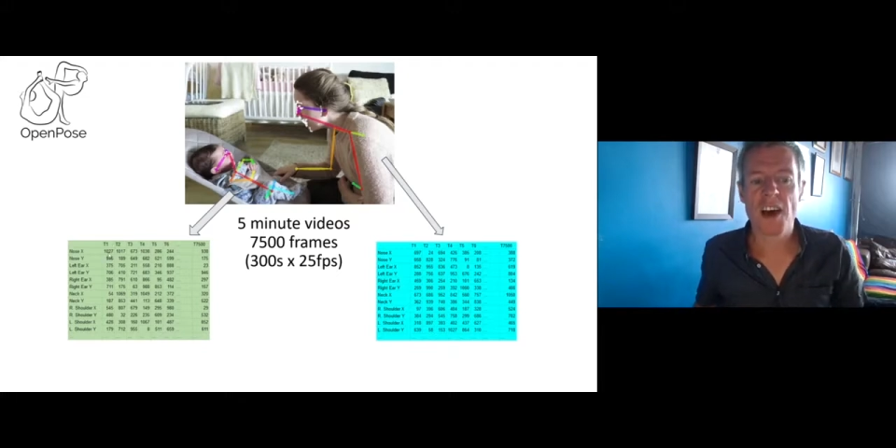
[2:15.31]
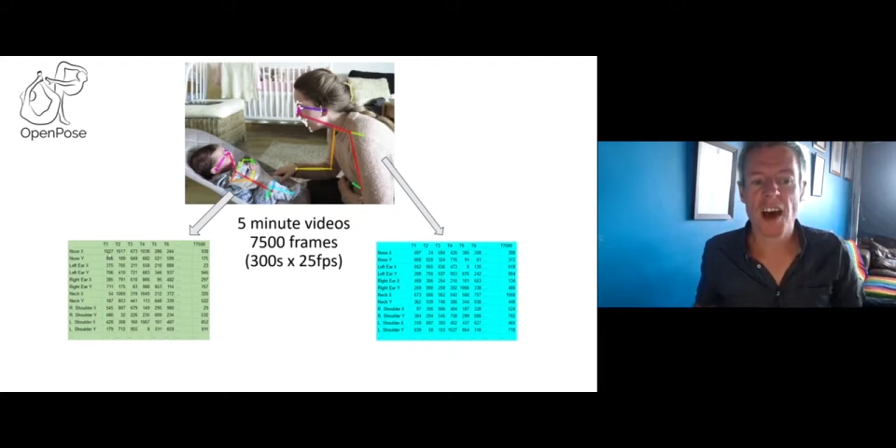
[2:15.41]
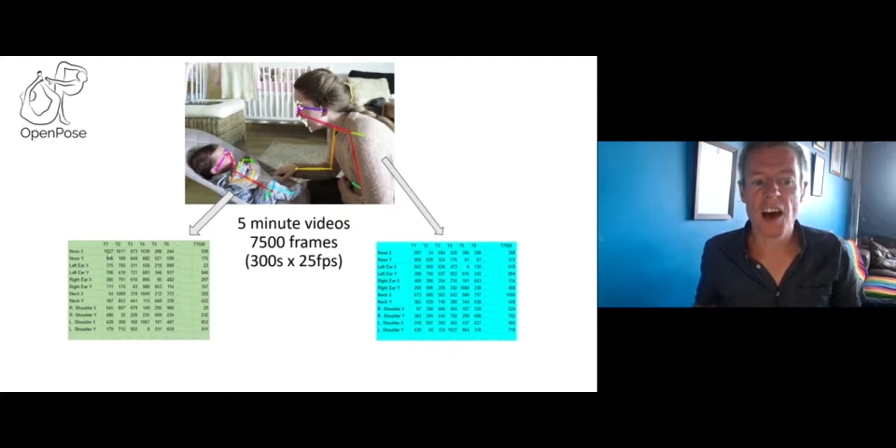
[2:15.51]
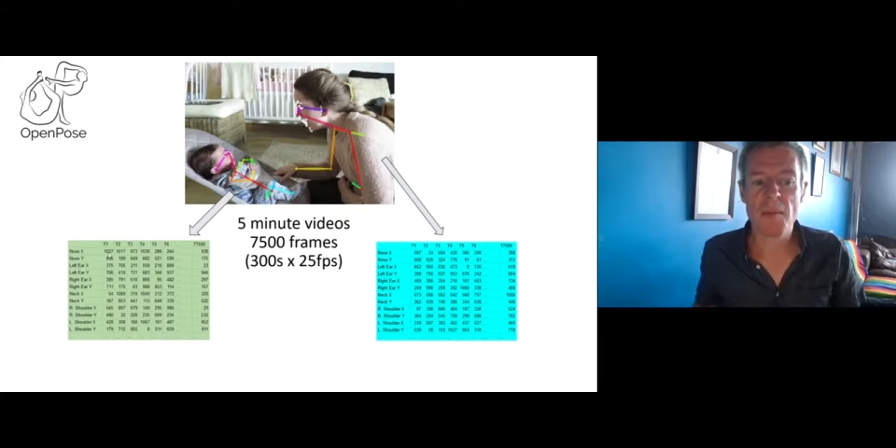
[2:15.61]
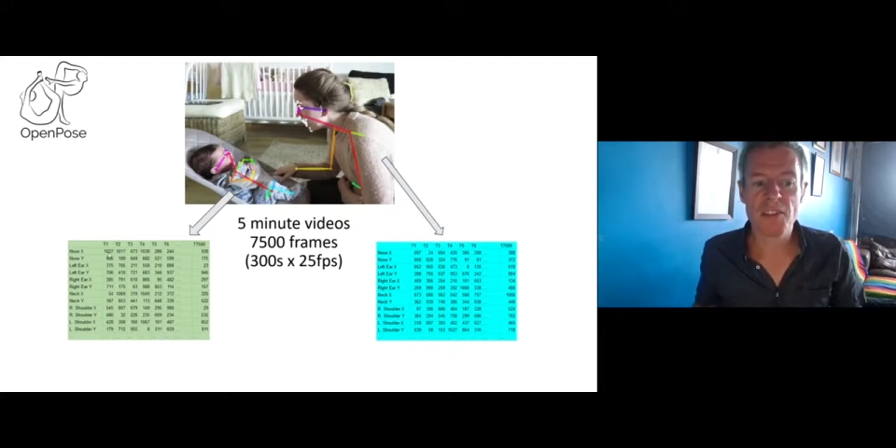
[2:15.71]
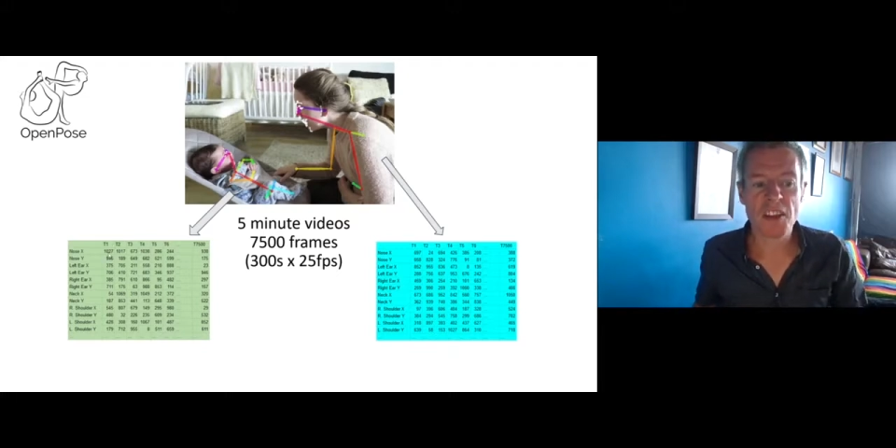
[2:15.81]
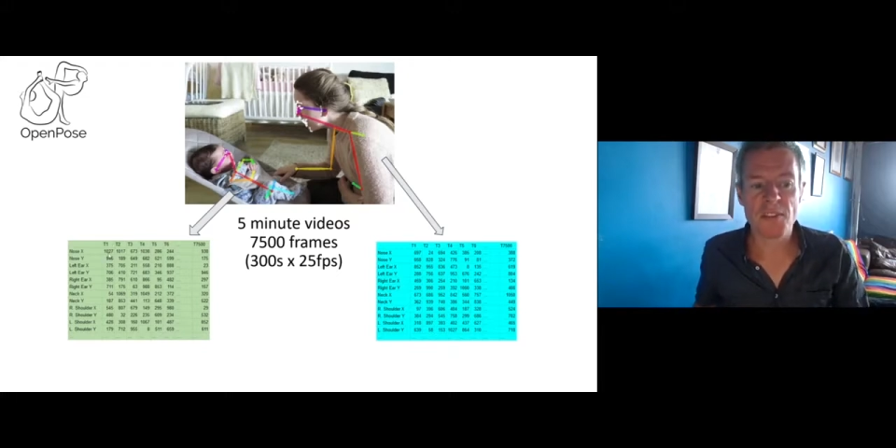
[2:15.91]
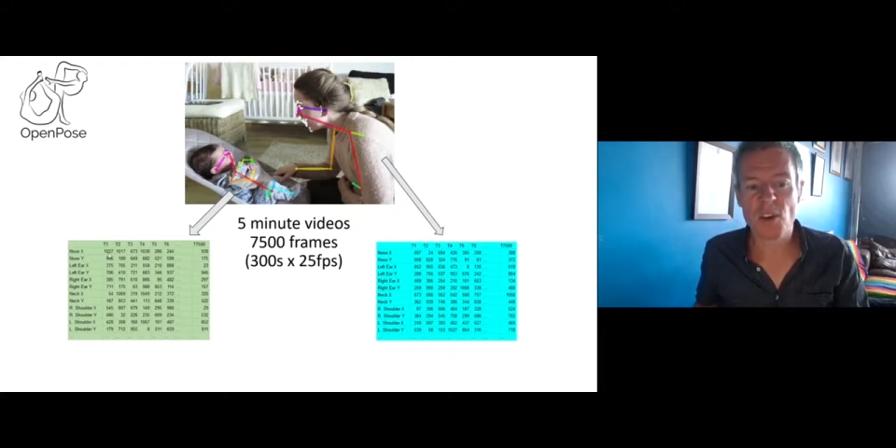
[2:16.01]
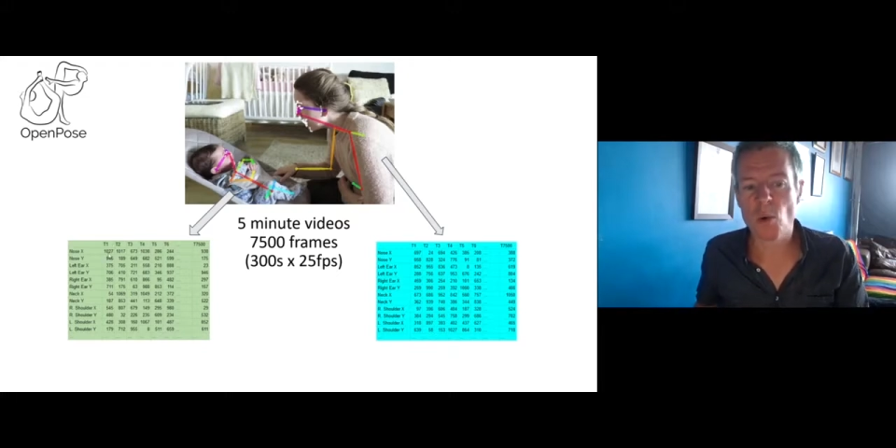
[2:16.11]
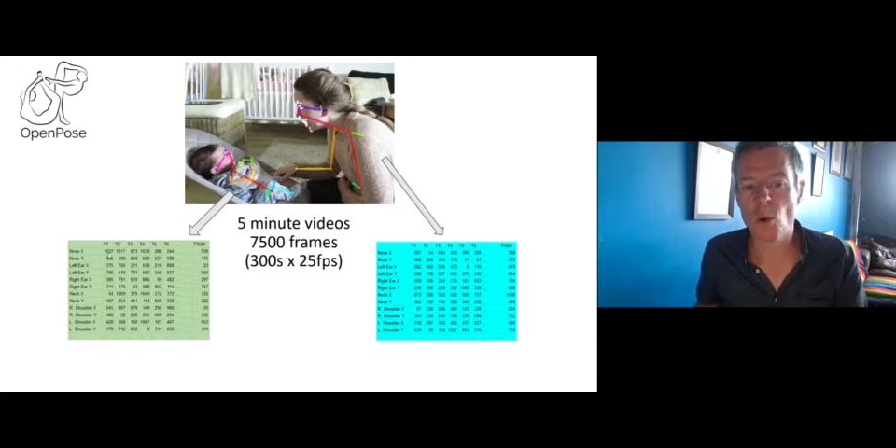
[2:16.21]
a set
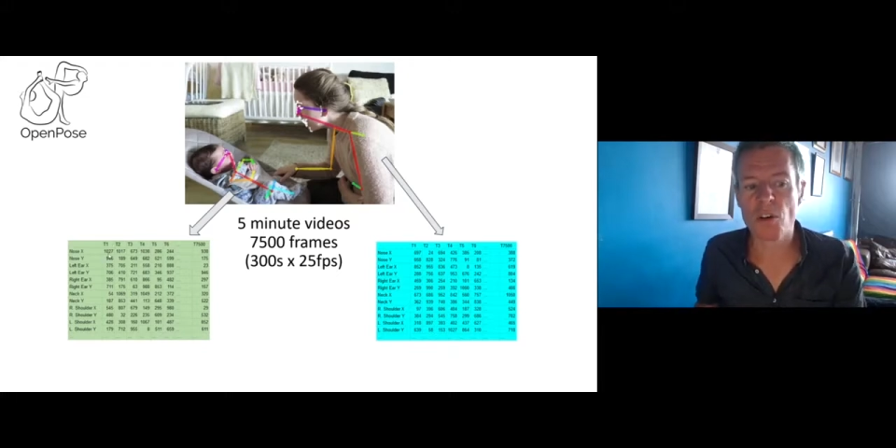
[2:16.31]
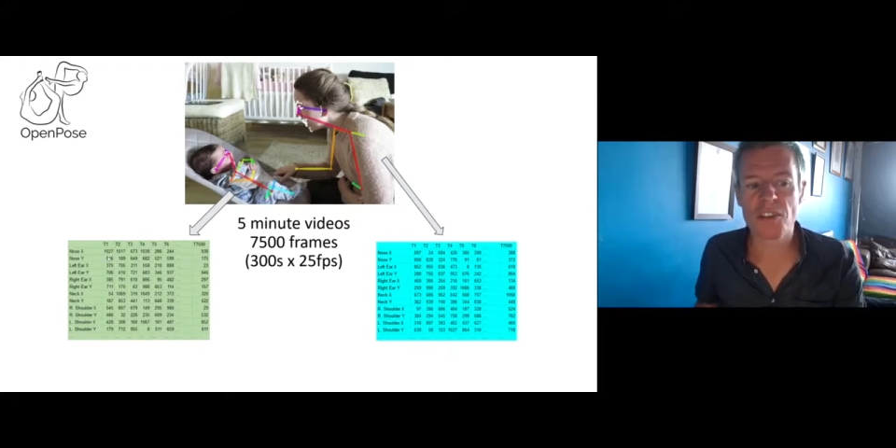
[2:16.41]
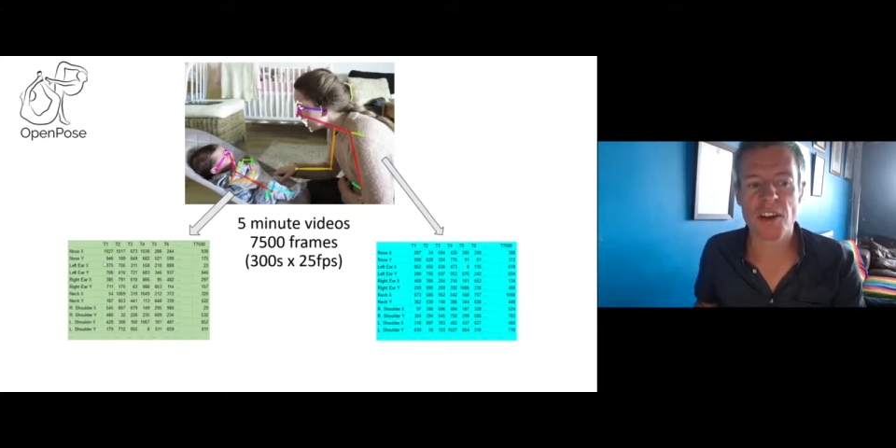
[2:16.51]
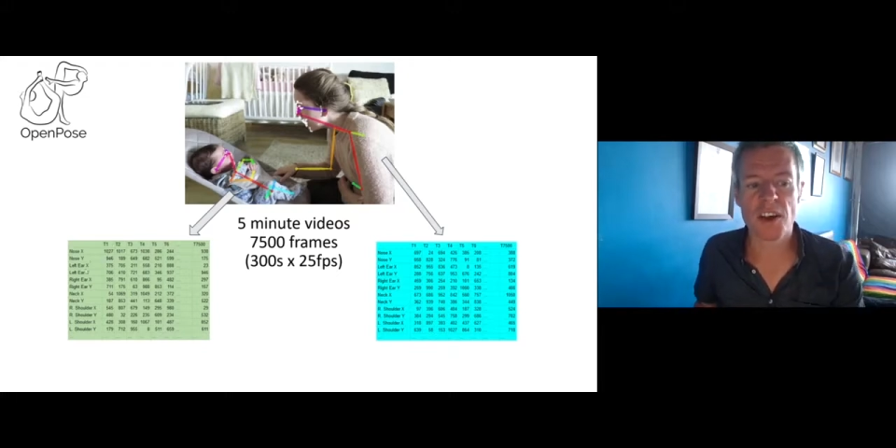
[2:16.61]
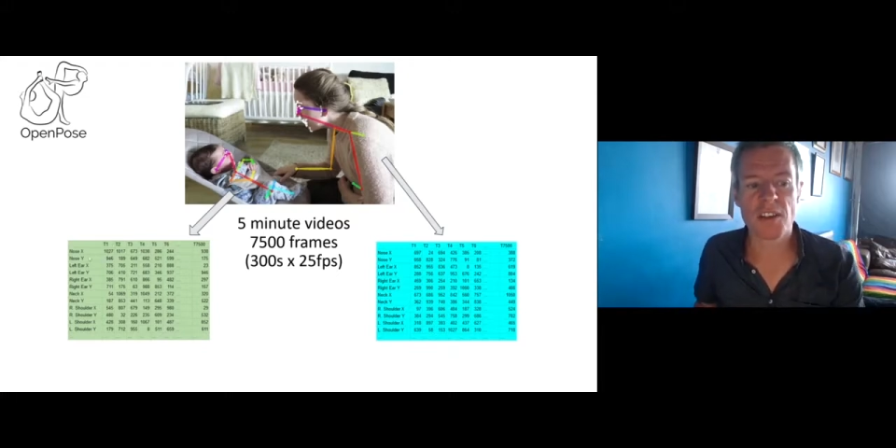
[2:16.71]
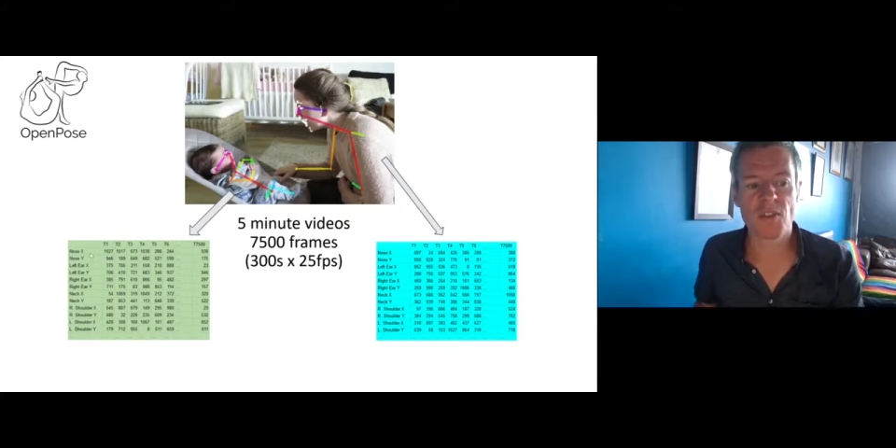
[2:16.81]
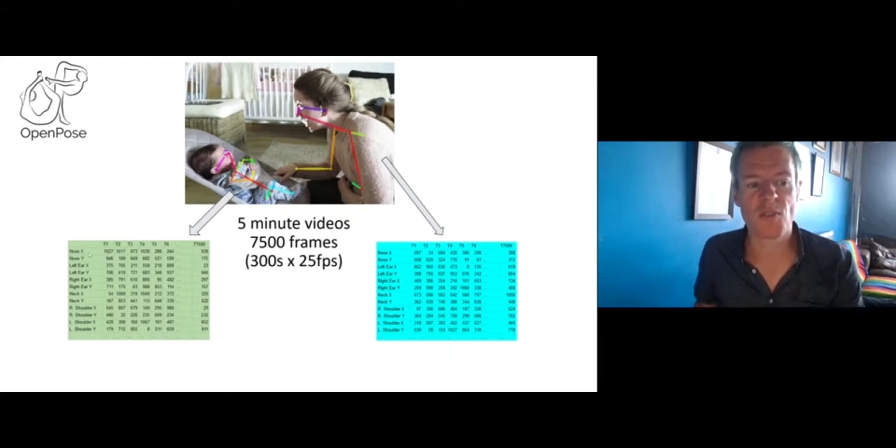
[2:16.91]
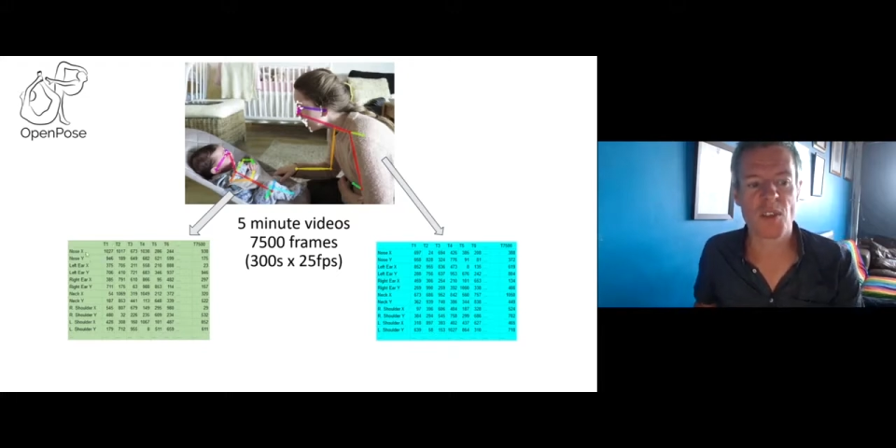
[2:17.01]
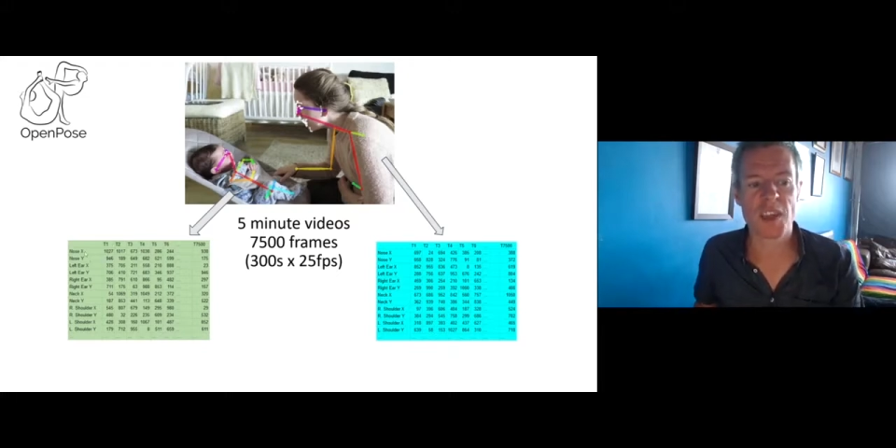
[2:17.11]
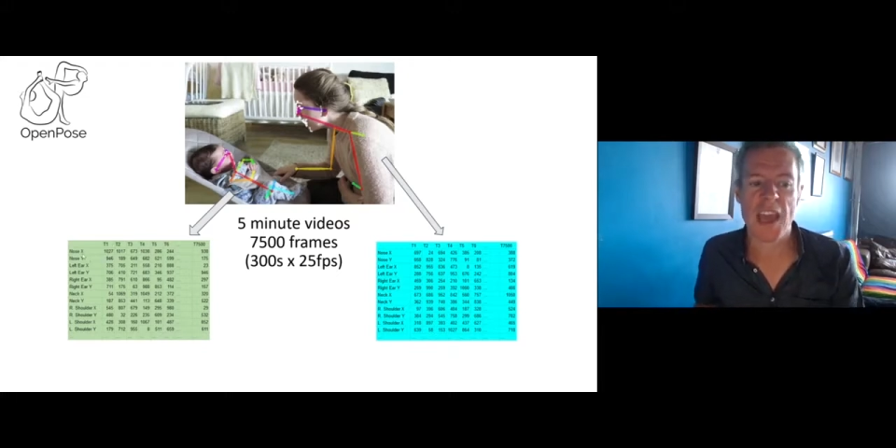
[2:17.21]
of coordinates
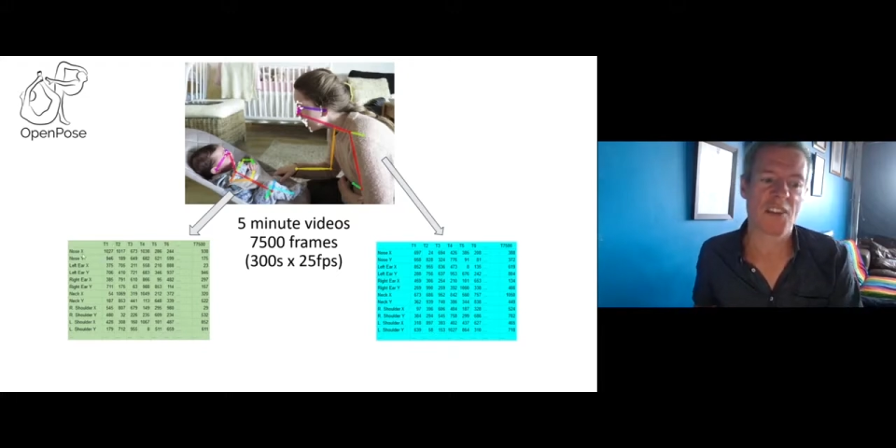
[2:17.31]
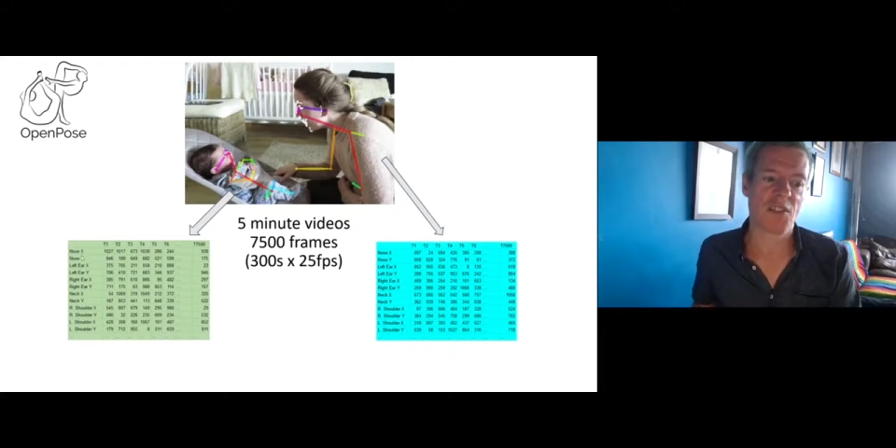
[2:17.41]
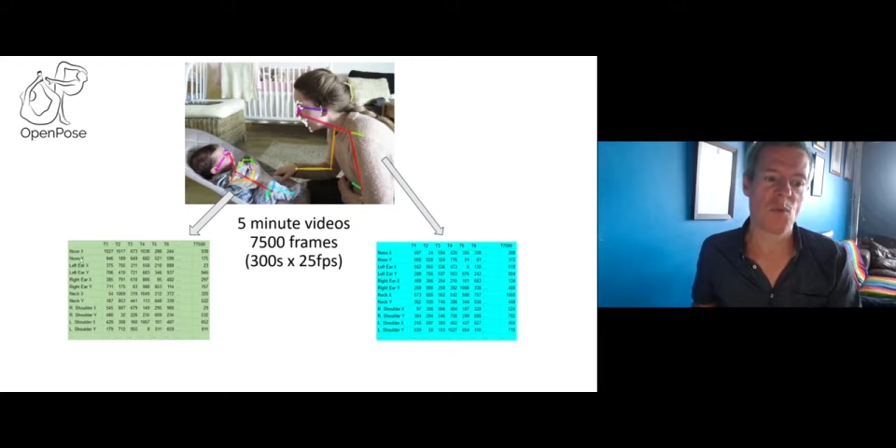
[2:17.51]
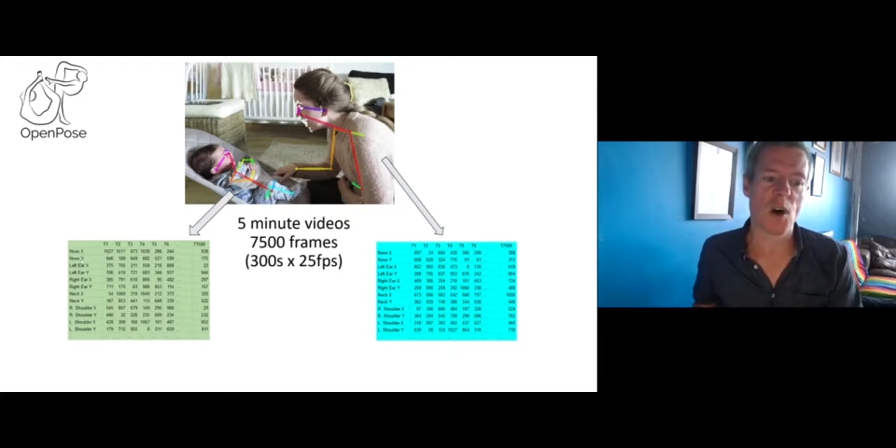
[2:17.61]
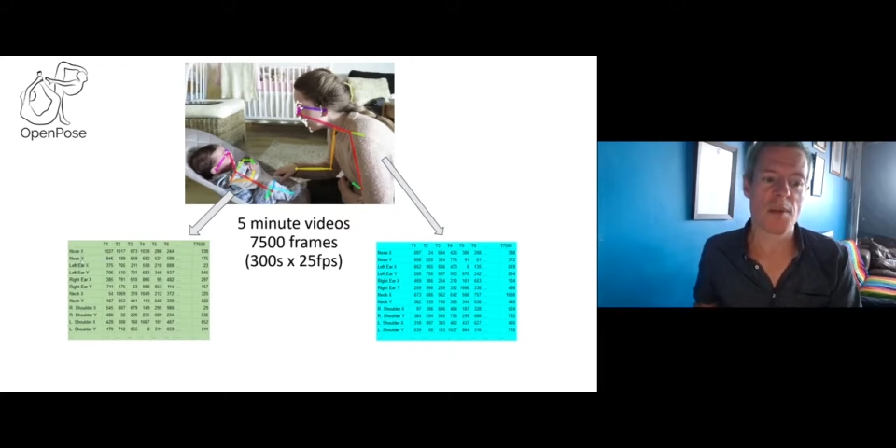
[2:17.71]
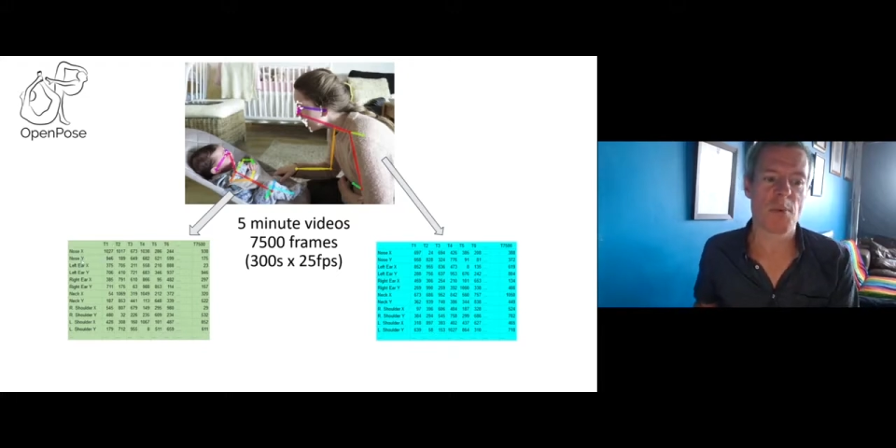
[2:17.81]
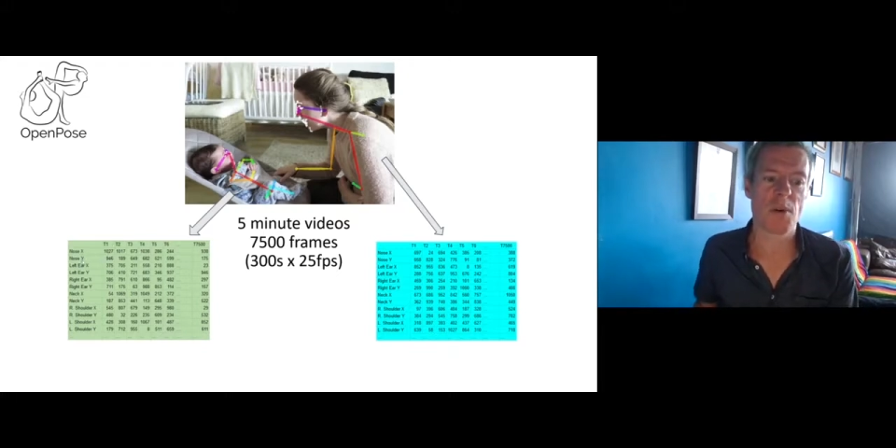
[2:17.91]
for the X and Y